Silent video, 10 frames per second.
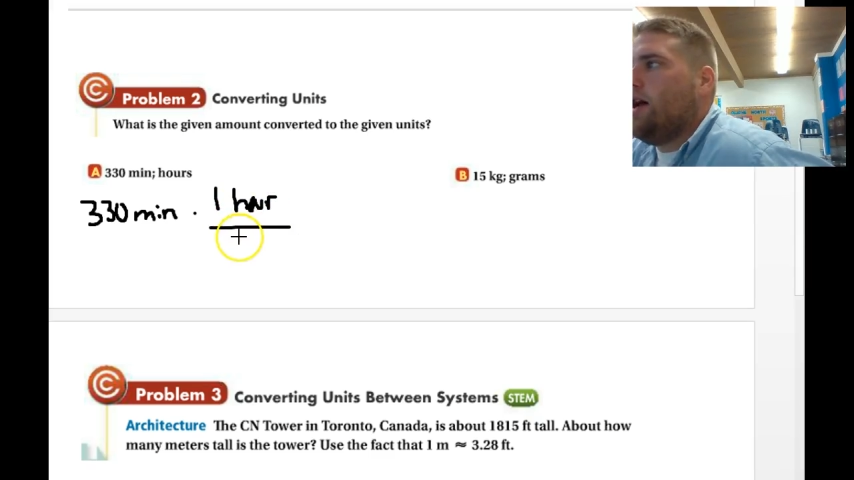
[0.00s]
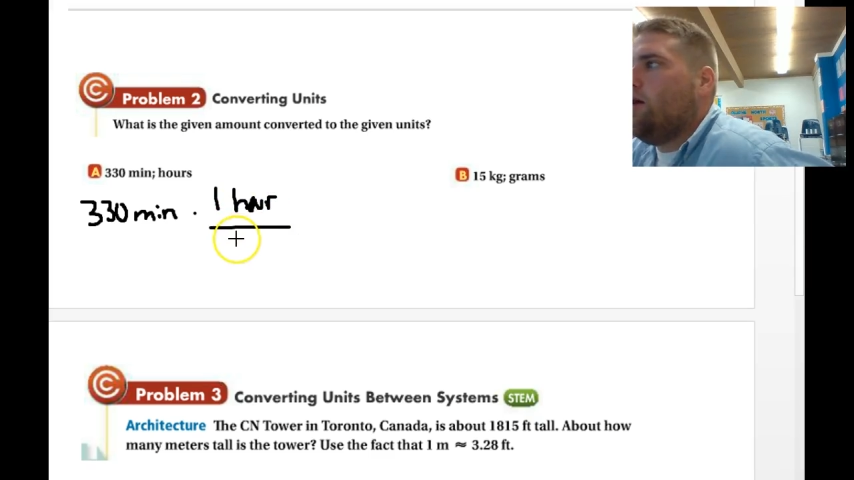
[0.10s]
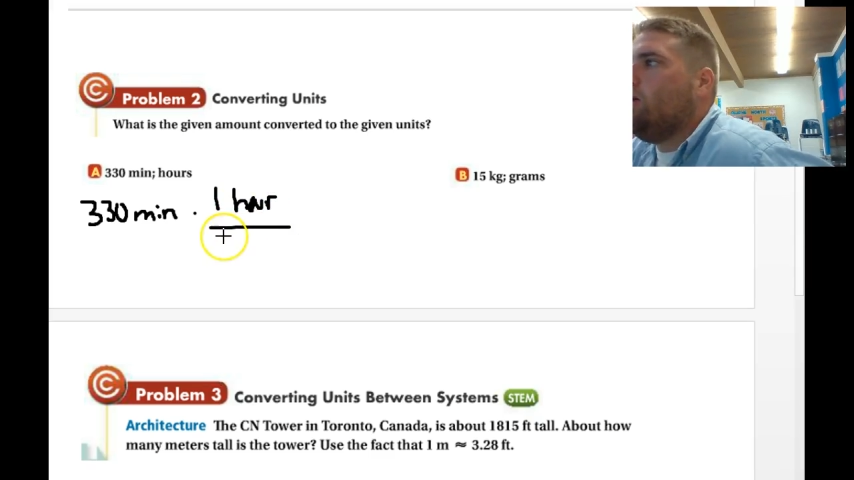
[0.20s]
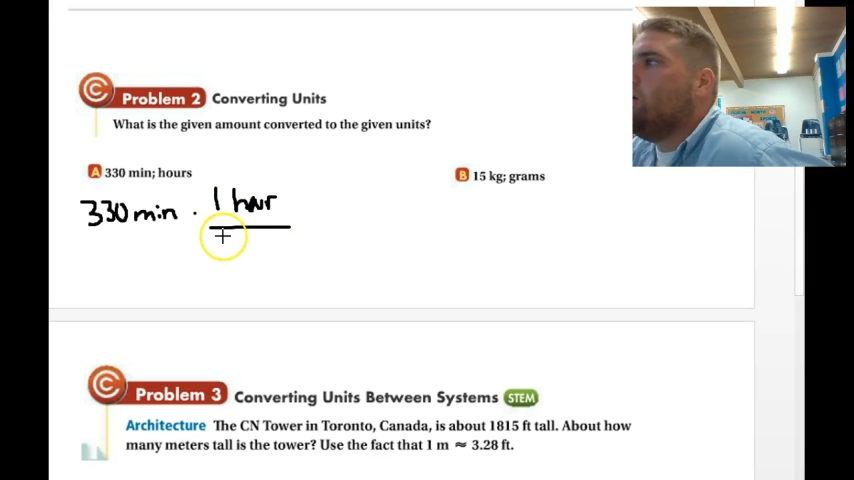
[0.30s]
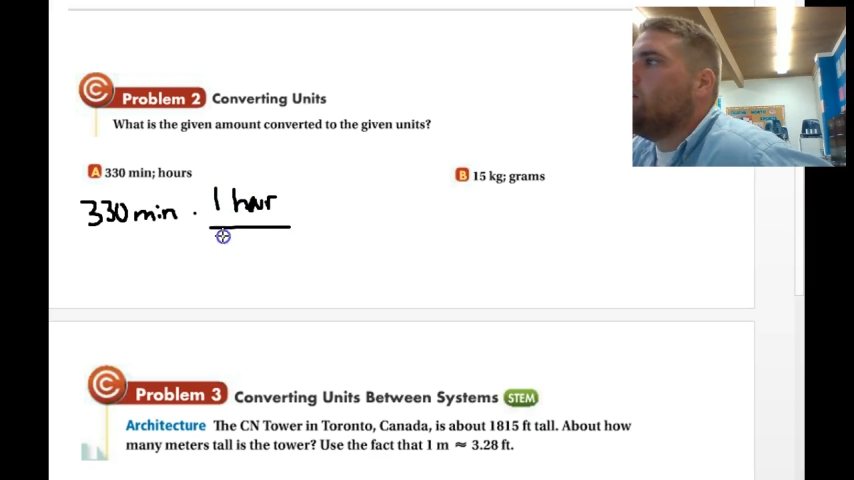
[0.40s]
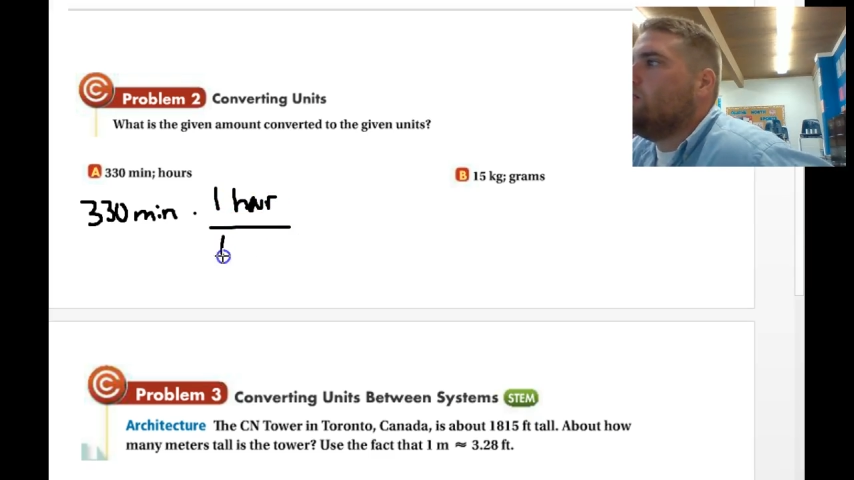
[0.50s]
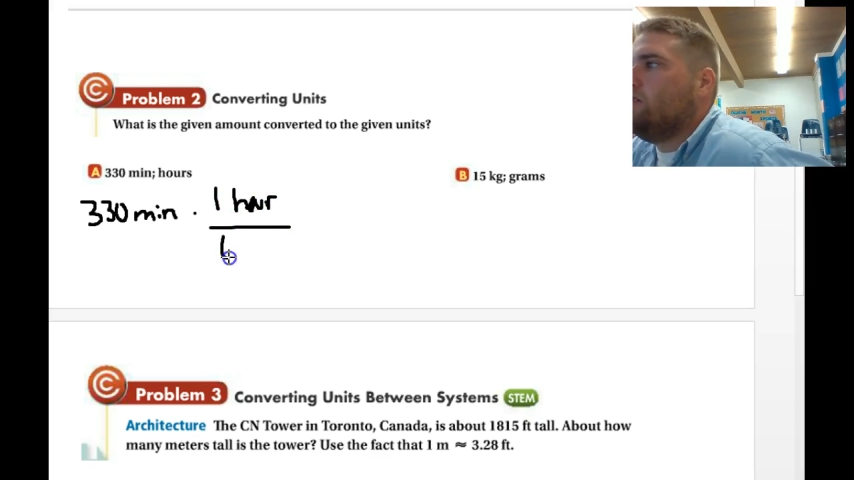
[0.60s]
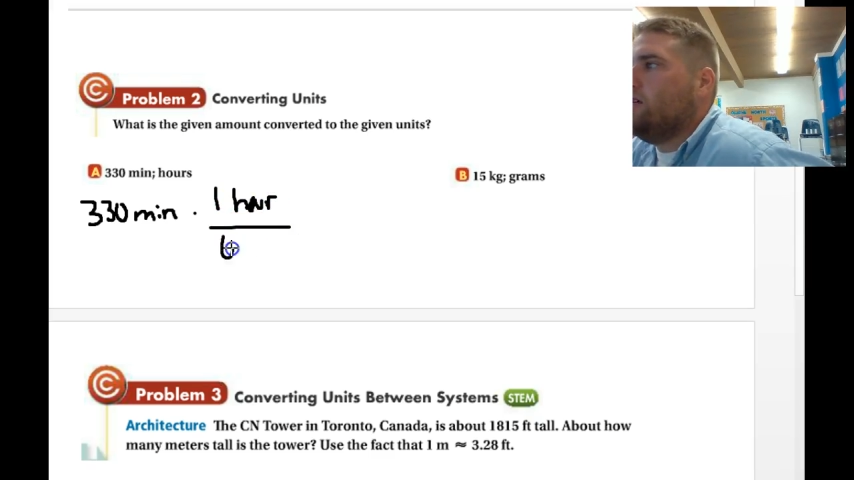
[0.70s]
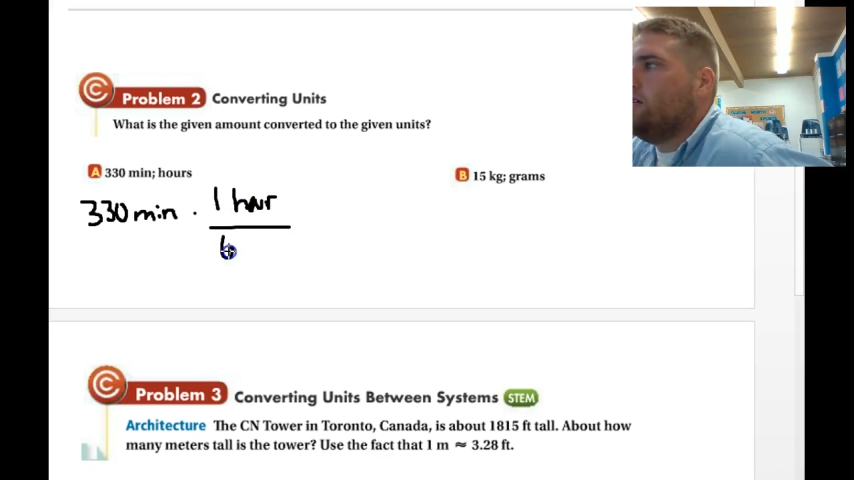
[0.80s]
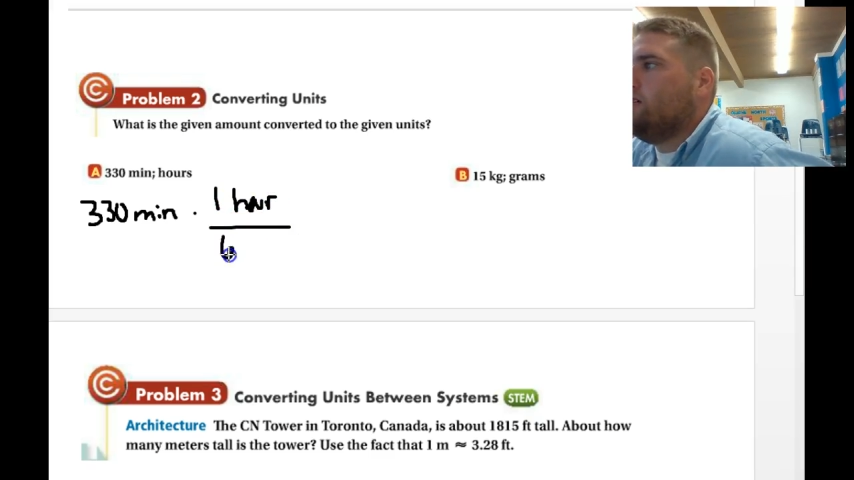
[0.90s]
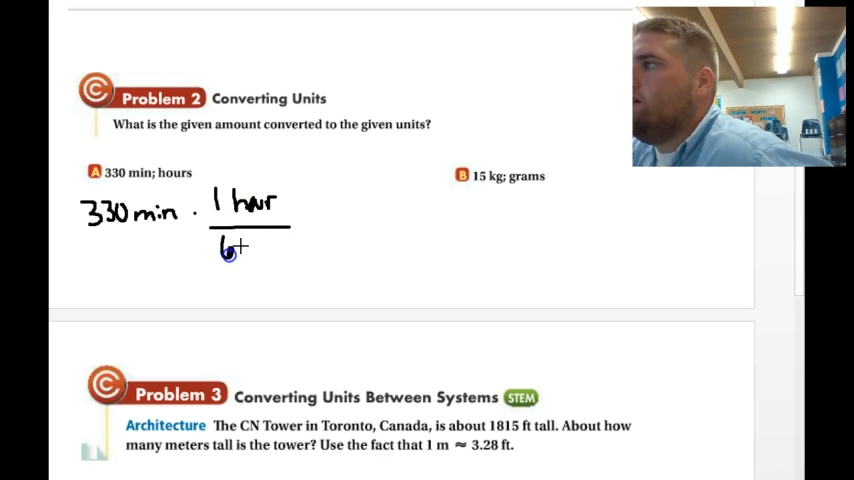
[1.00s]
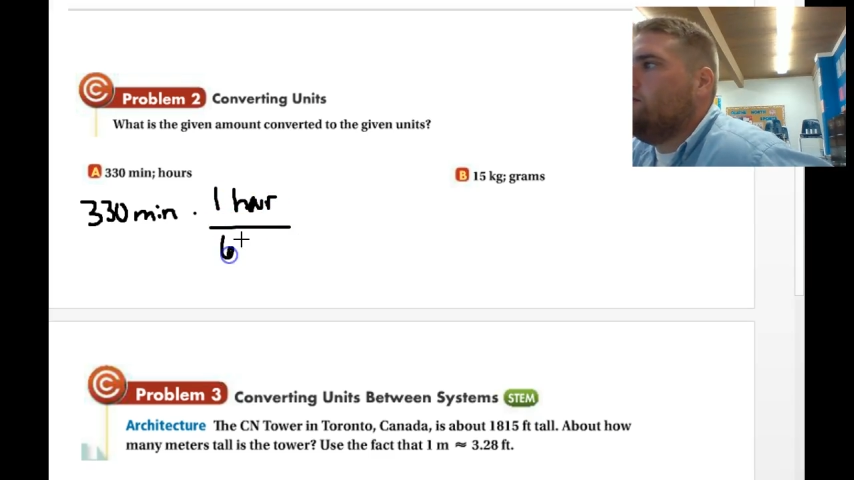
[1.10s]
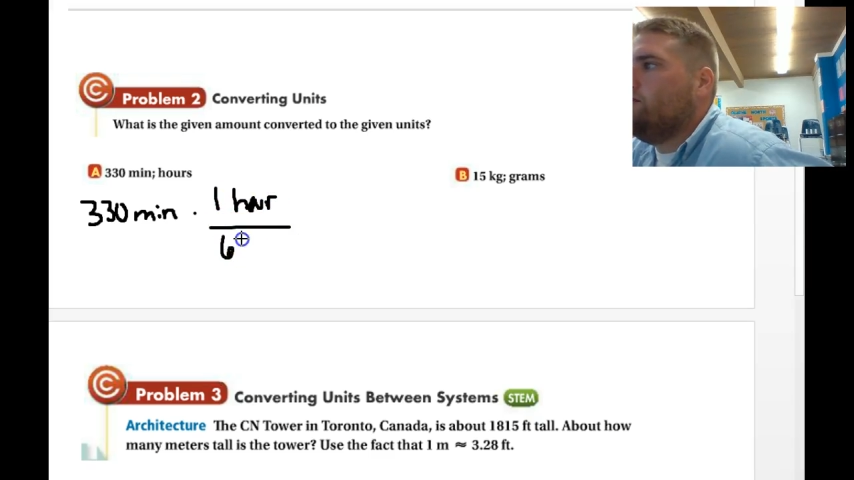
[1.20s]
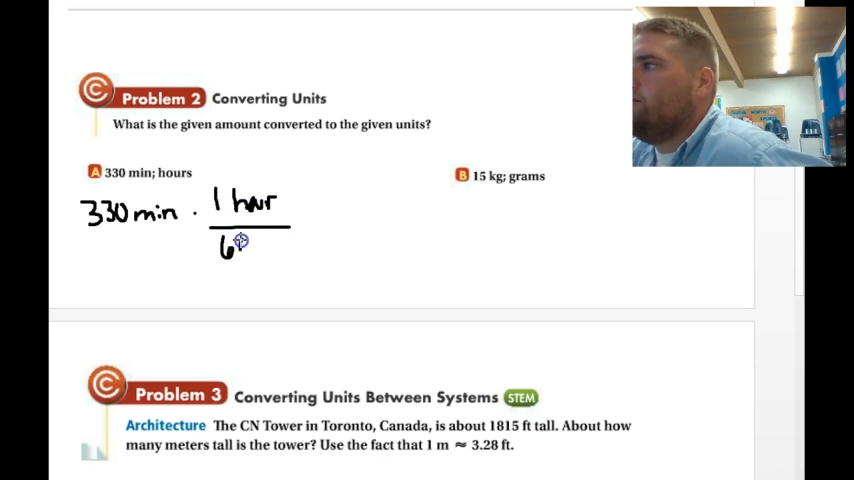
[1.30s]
an hour? 60.